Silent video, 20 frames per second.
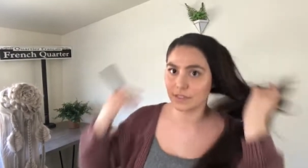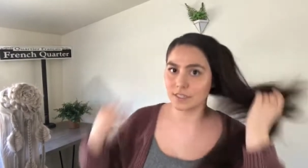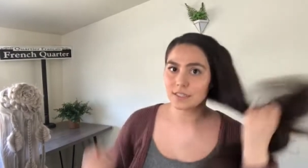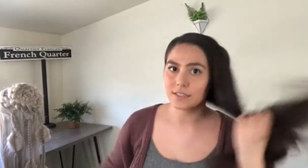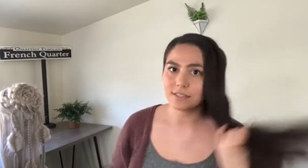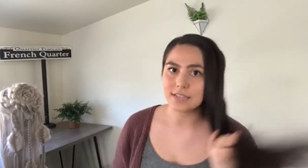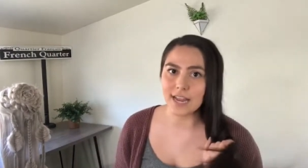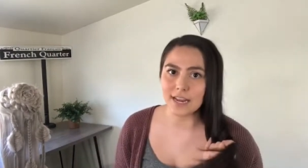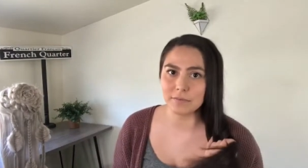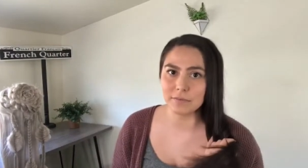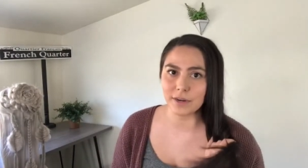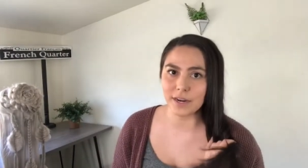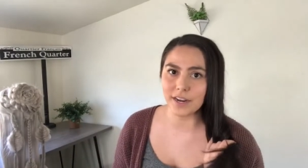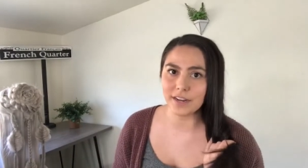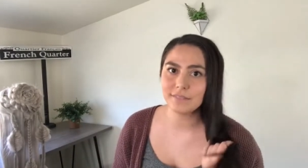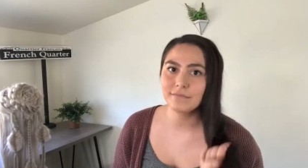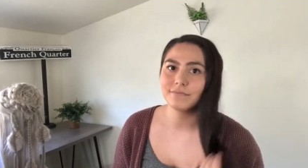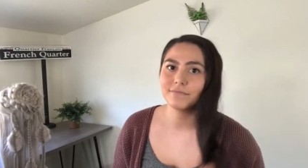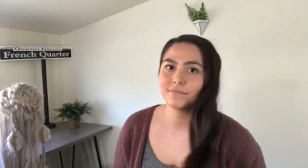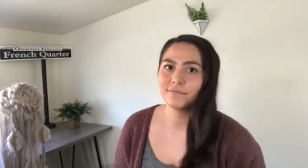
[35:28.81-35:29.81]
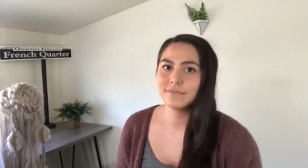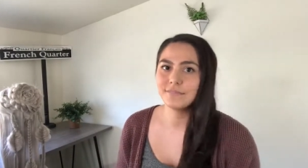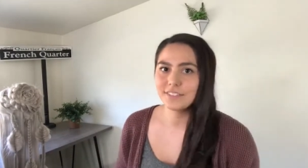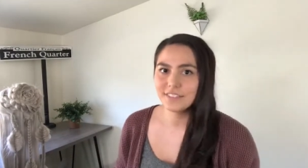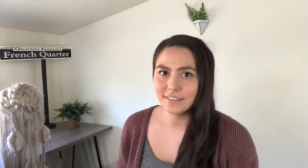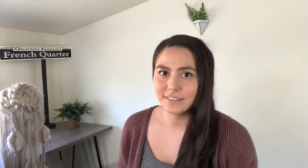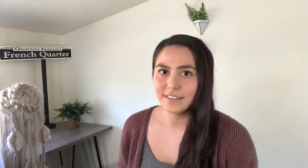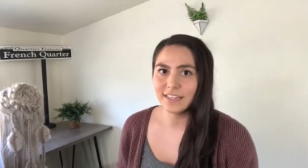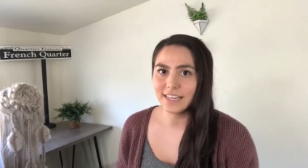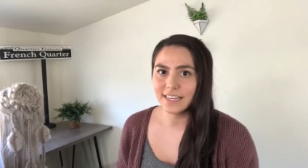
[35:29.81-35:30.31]
side braid,
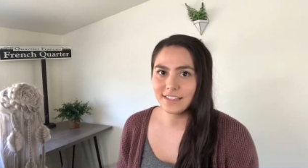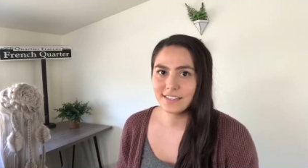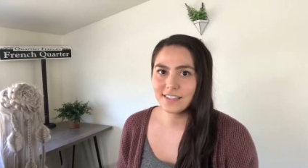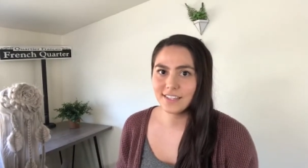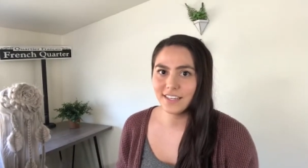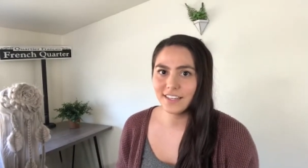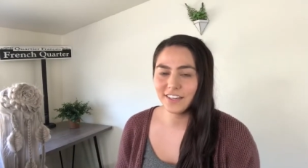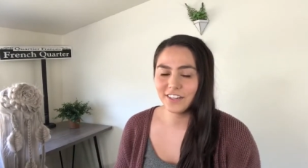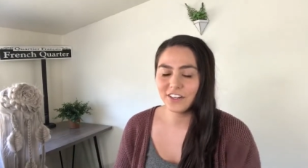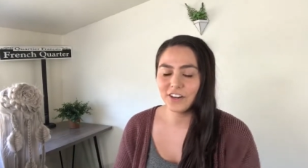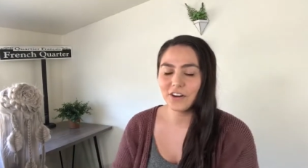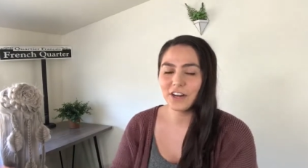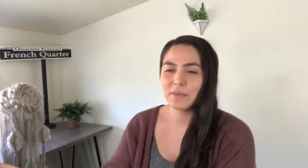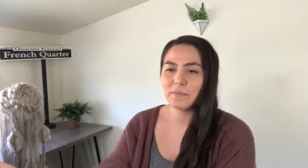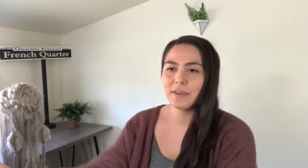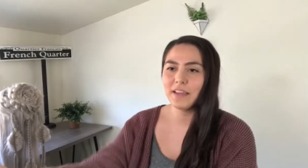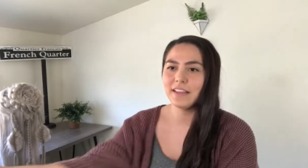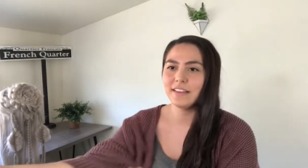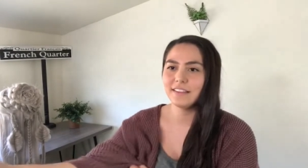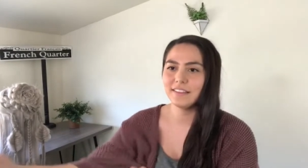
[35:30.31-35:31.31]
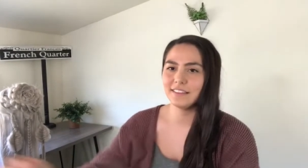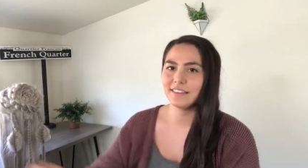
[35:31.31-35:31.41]
easy, you know what I mean?